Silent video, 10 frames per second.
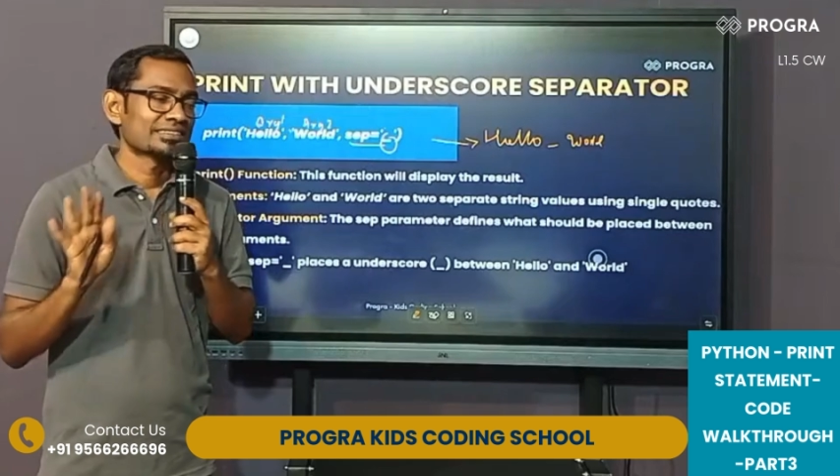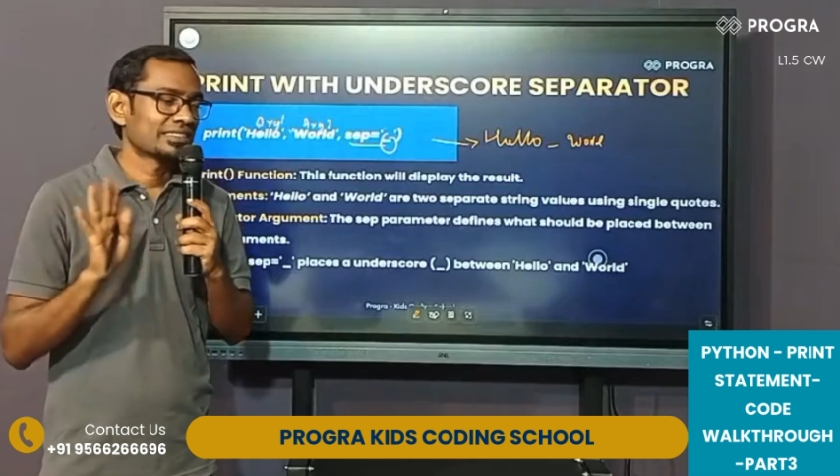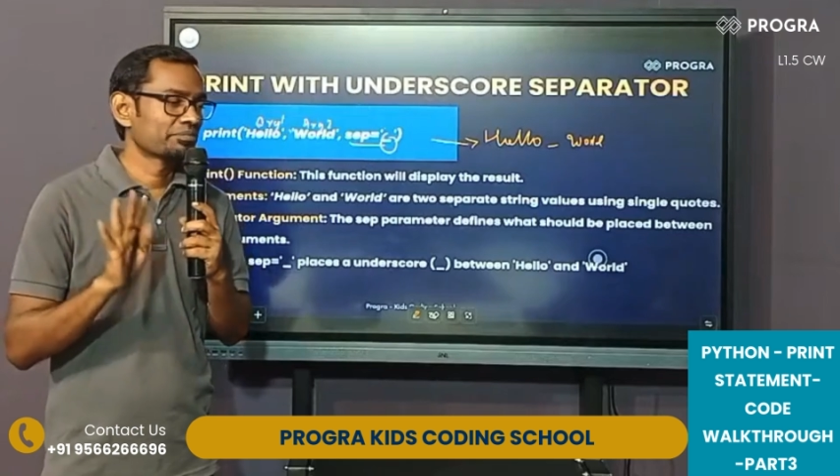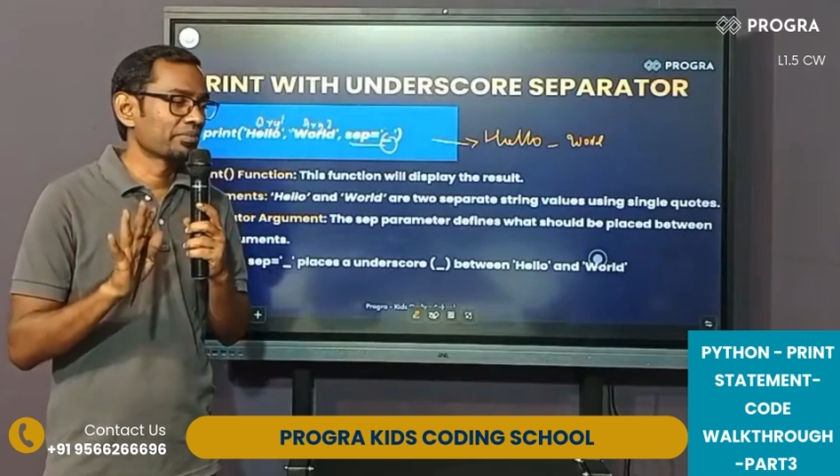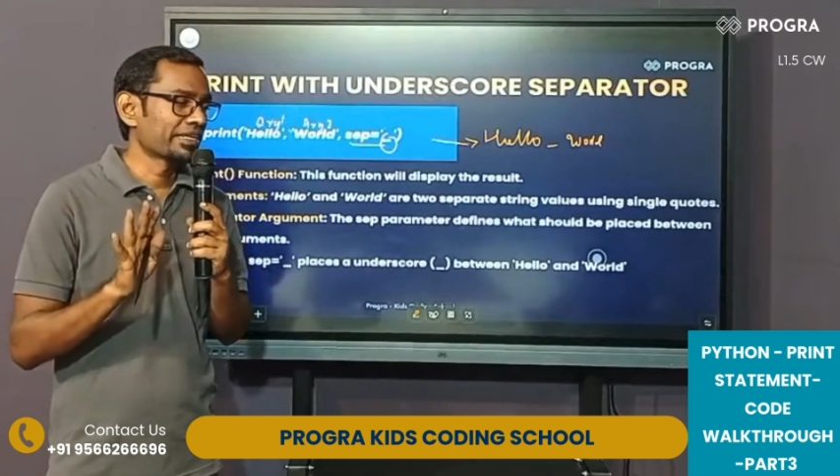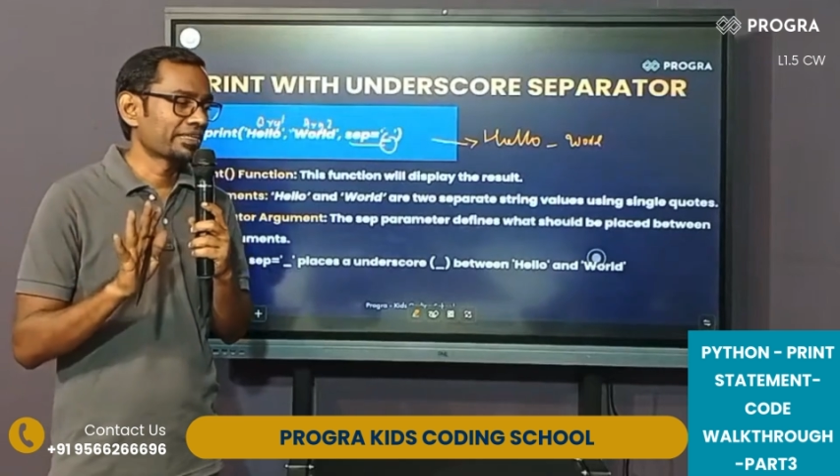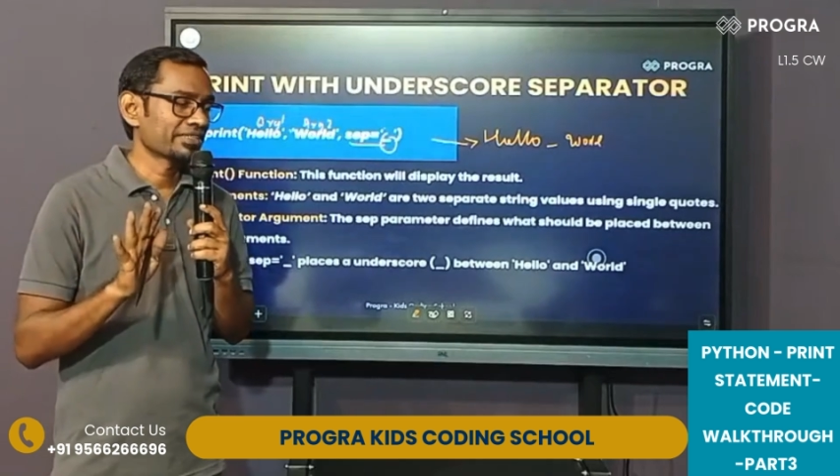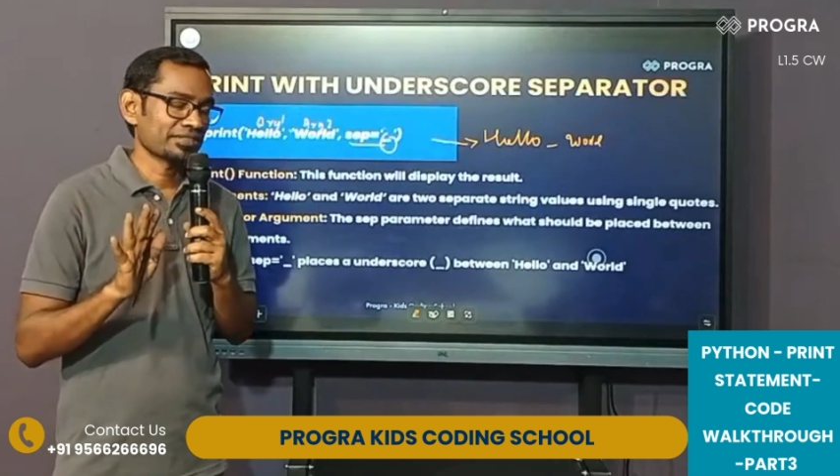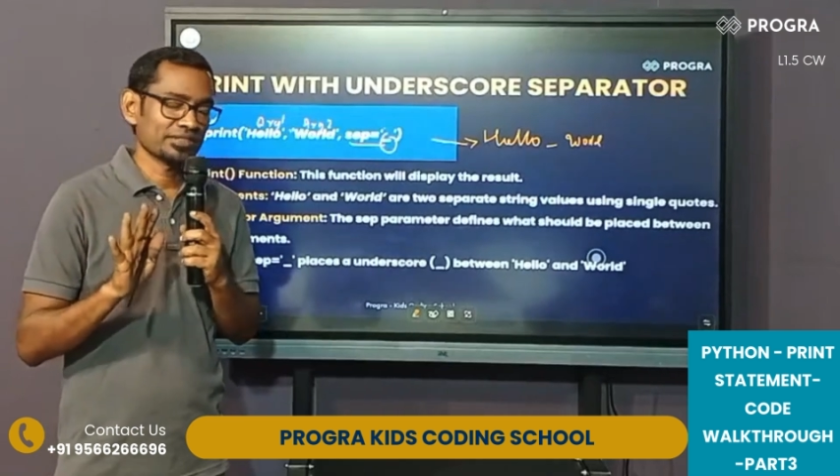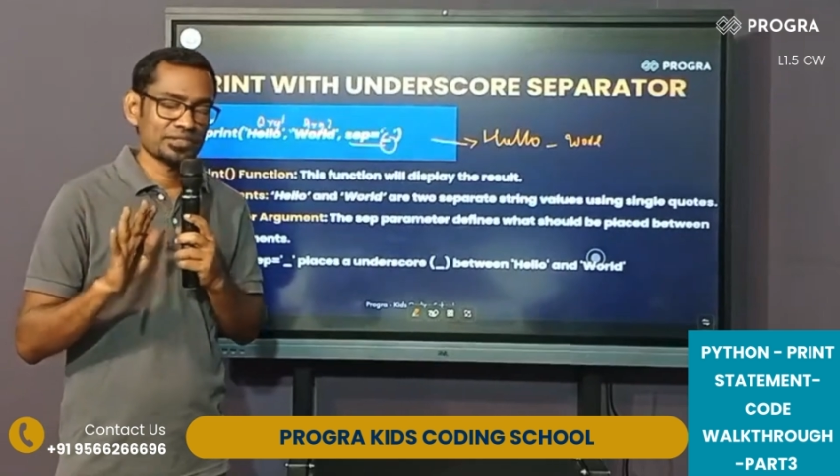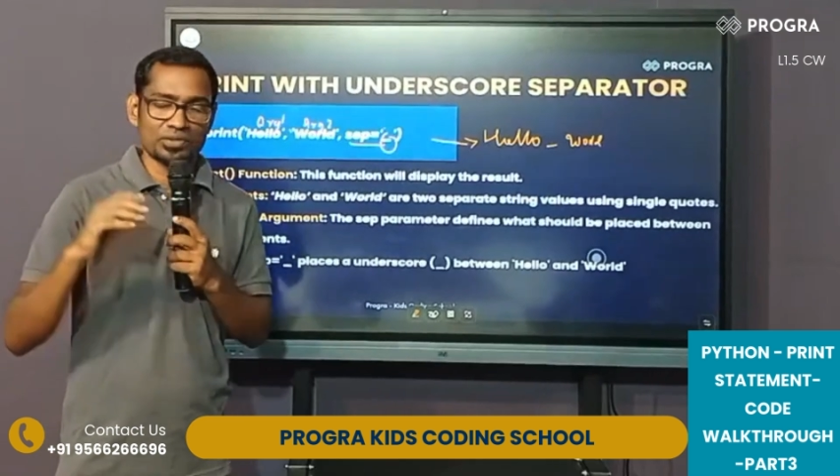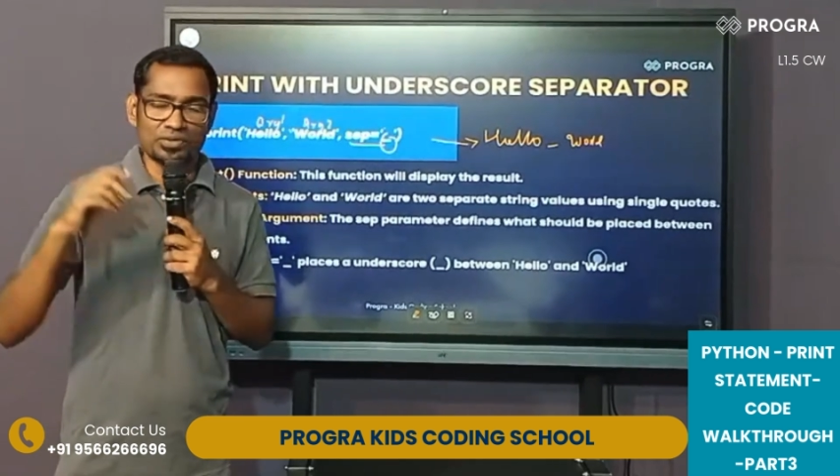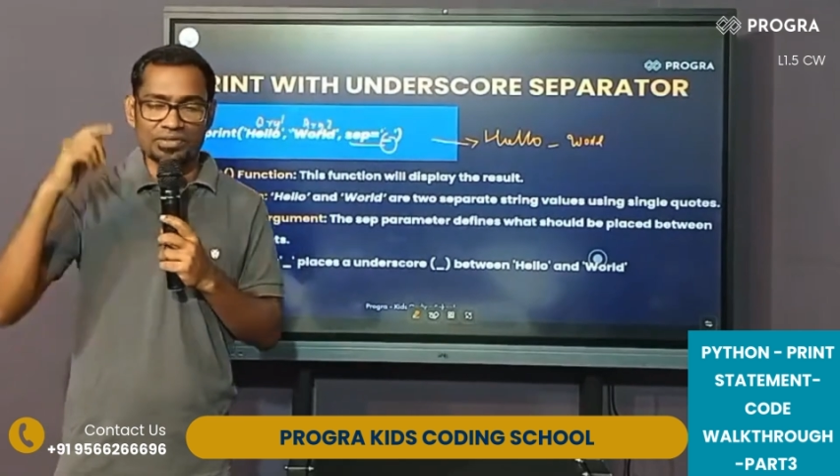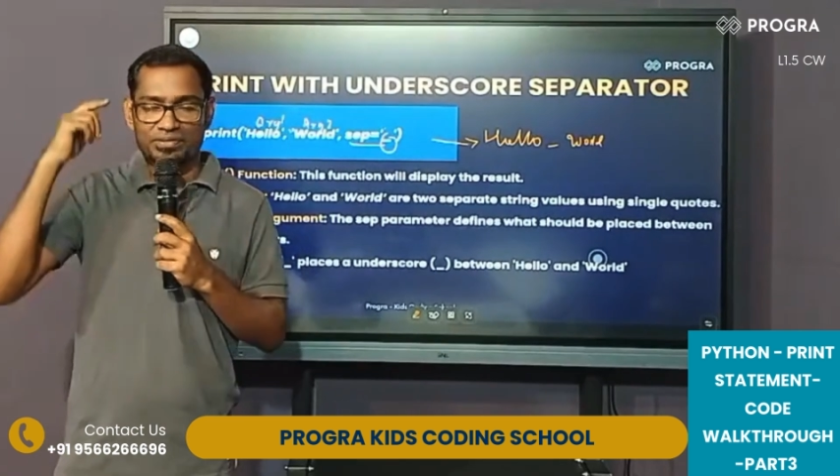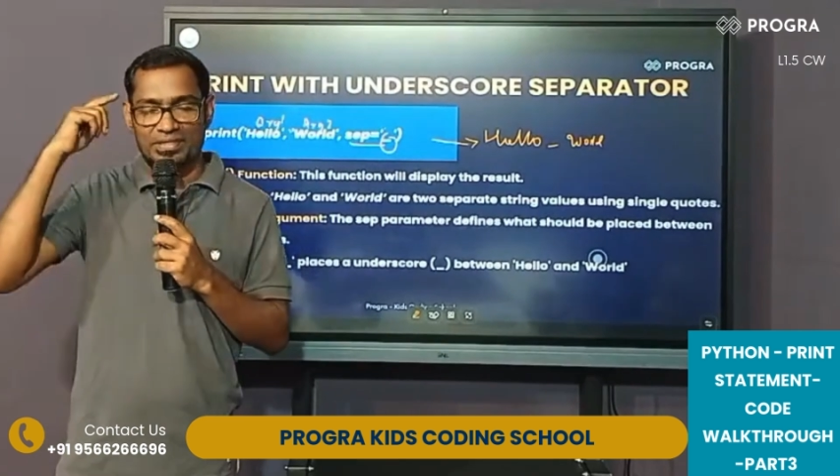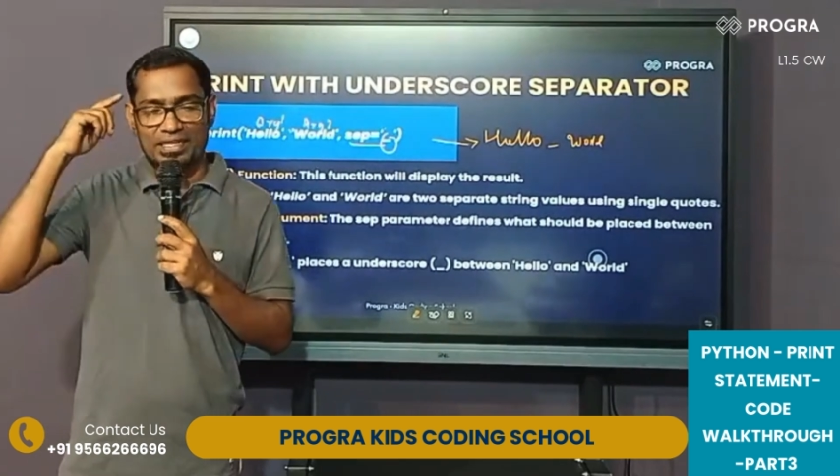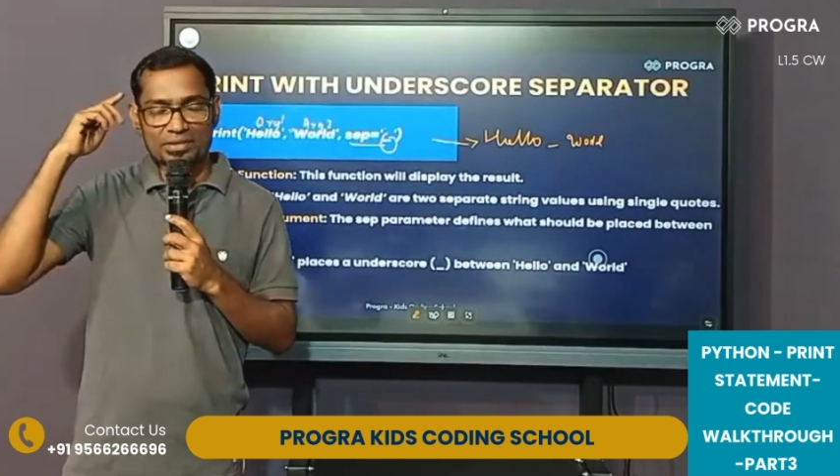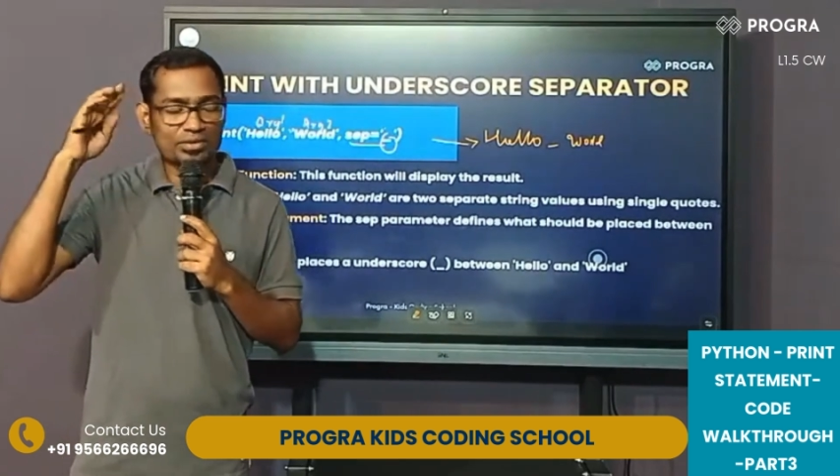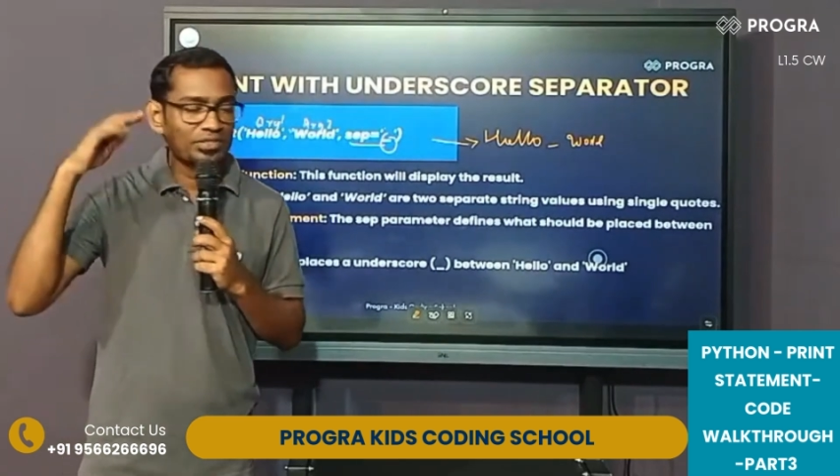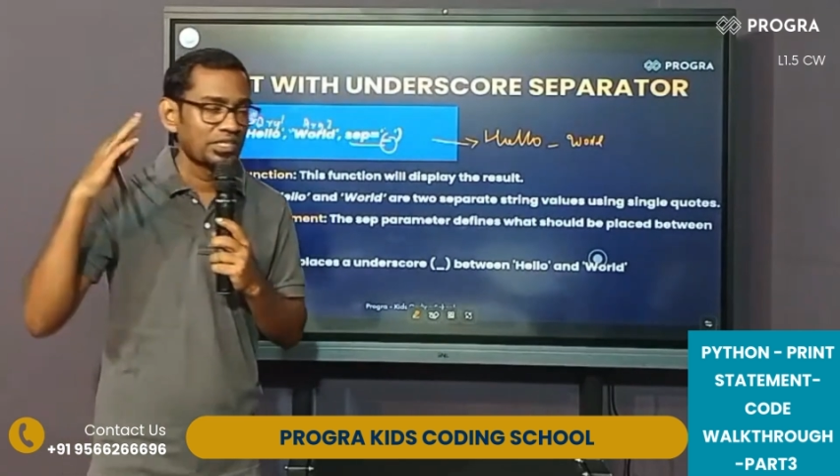Simply, you
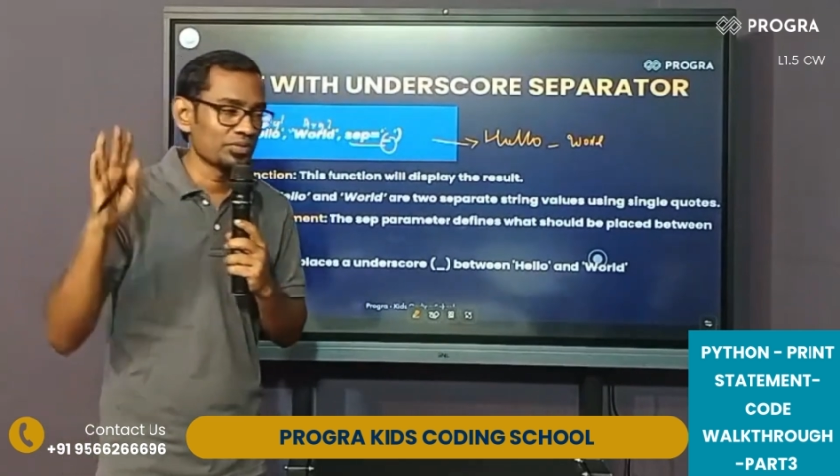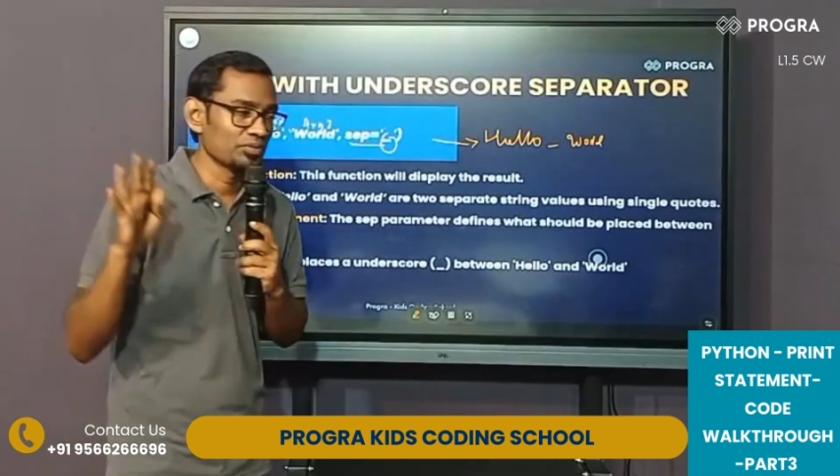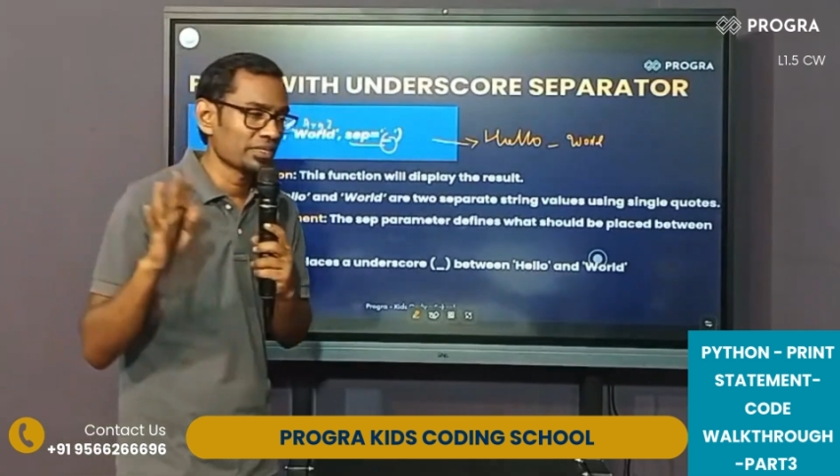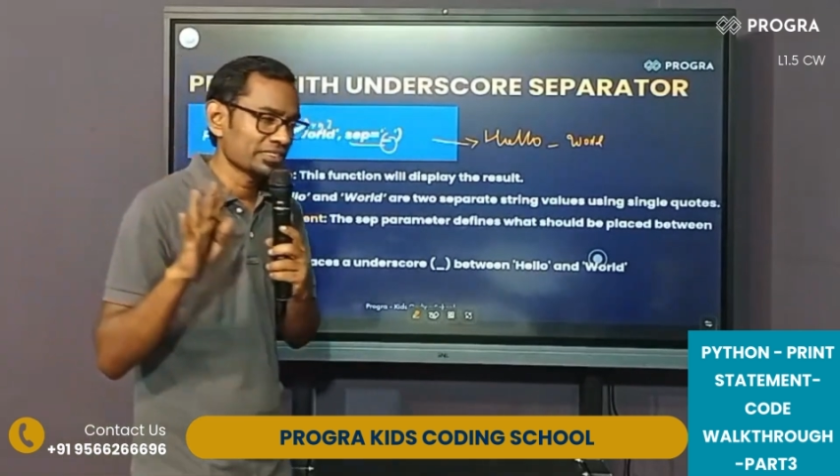don't think too much.